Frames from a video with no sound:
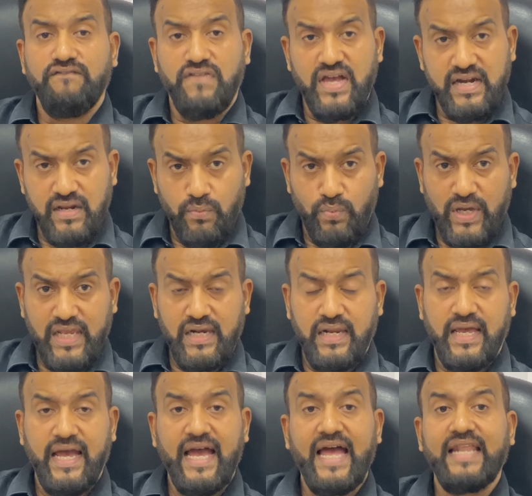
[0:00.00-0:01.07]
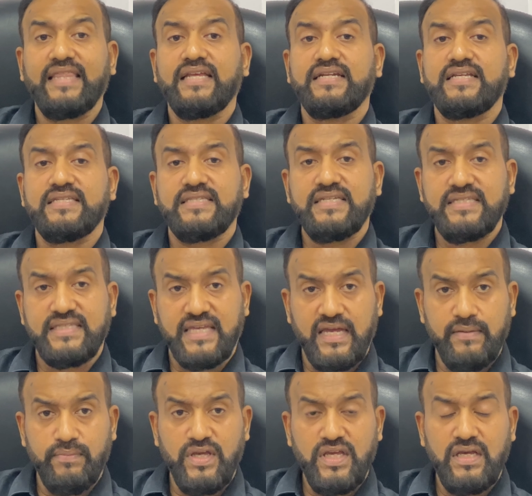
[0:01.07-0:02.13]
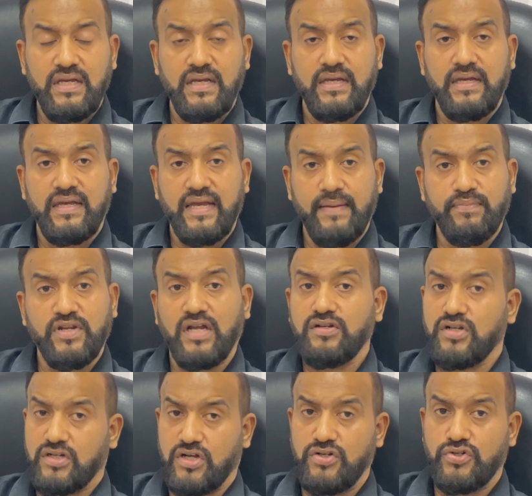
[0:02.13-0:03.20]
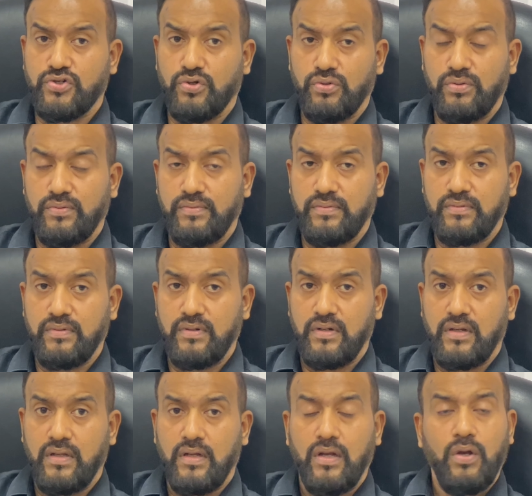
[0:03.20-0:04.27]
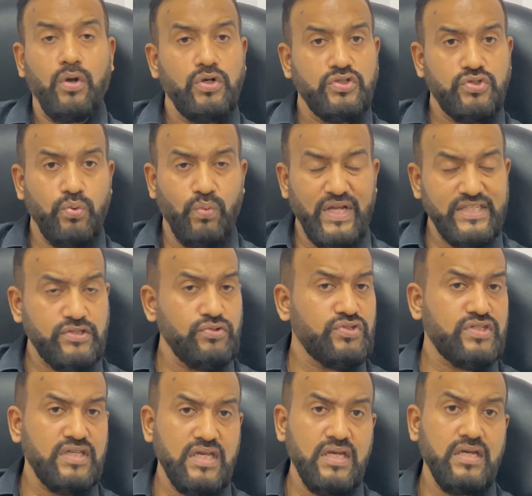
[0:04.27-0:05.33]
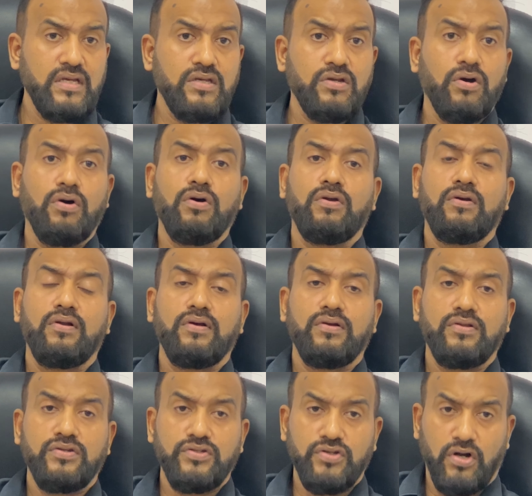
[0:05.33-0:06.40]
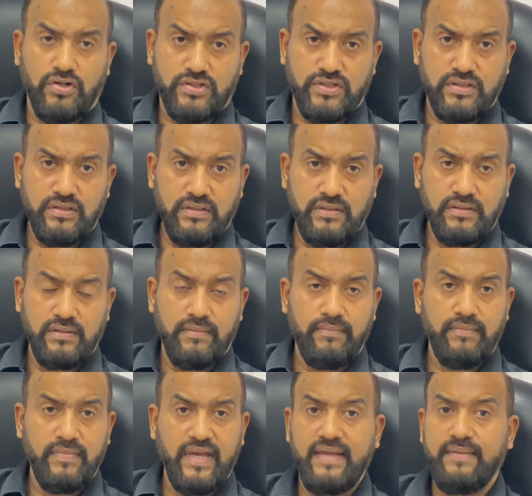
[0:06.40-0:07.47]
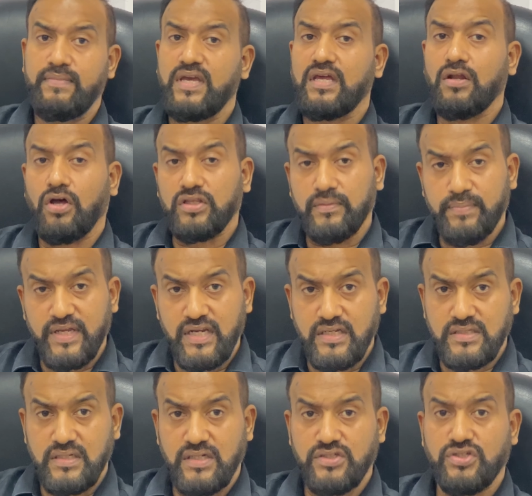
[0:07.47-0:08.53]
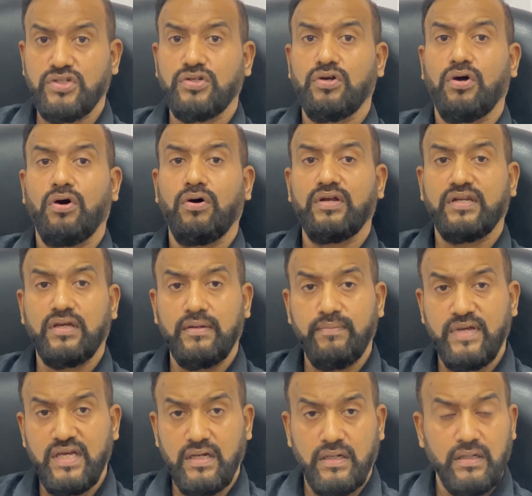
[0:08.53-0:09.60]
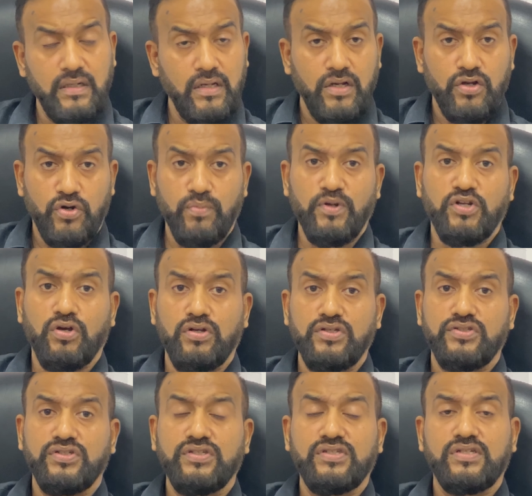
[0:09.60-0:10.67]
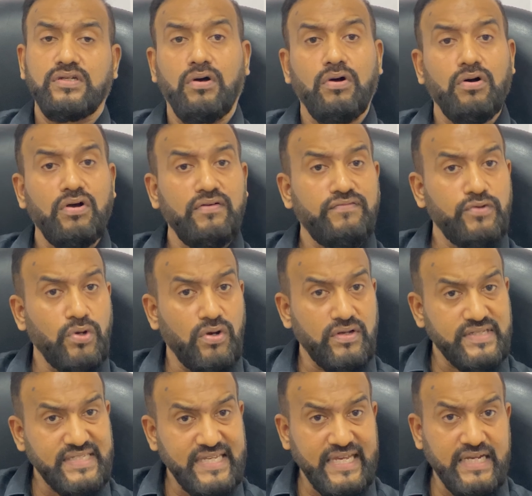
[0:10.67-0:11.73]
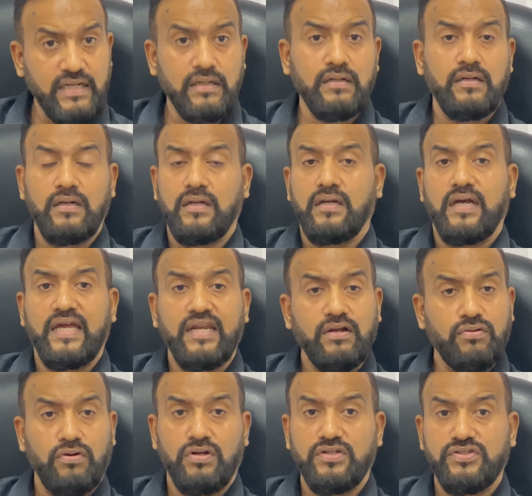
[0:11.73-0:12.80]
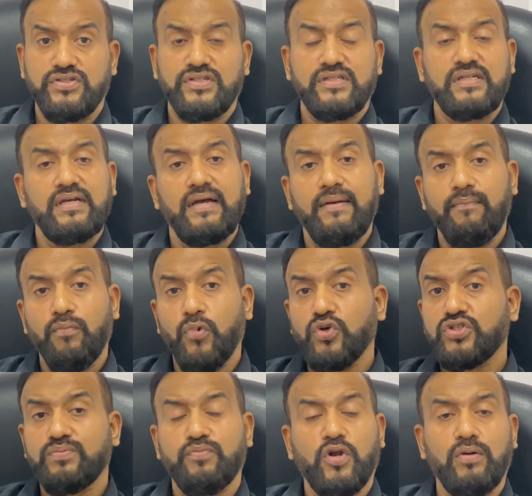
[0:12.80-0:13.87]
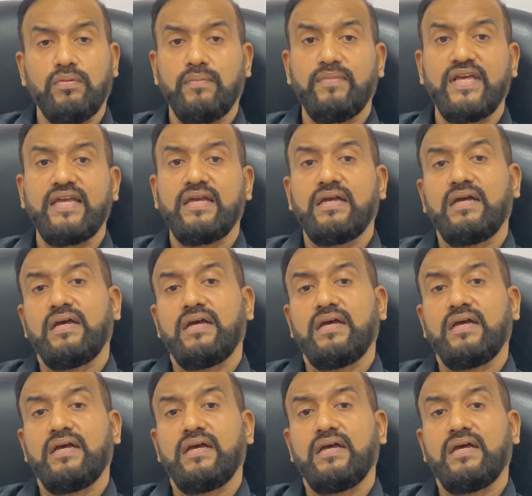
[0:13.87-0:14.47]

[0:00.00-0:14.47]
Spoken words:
very well, and the disease can be kept under control. So once you see your doctor, it be an orthopedic surgeon or it can be a rheumatologist, or if you are seeing an endocrinologist, most probably